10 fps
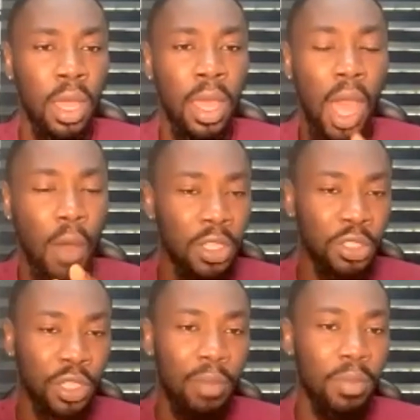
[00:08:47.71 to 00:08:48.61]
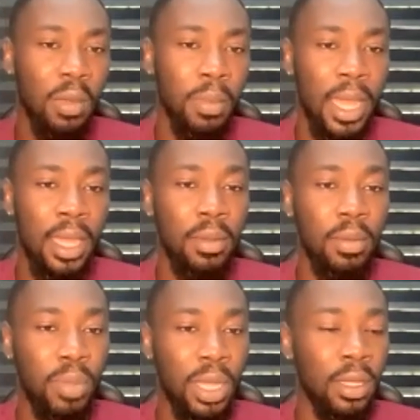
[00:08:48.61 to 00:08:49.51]
I always try and make my
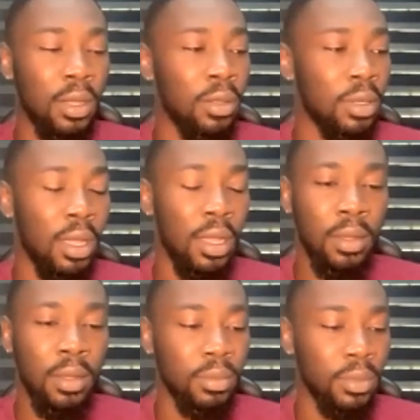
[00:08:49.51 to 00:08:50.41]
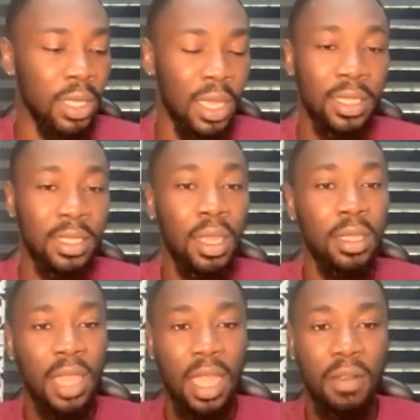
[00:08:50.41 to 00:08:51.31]
panel guests
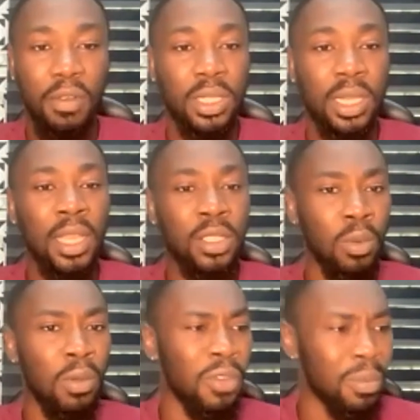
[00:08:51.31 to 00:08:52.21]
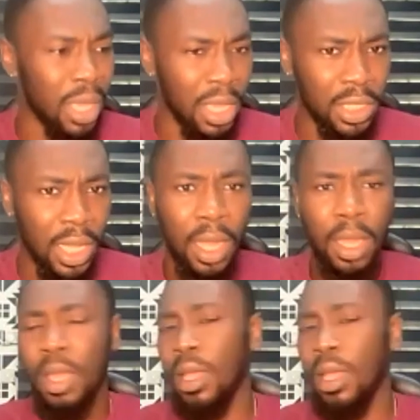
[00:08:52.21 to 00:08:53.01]
diverse, like someone from Asia,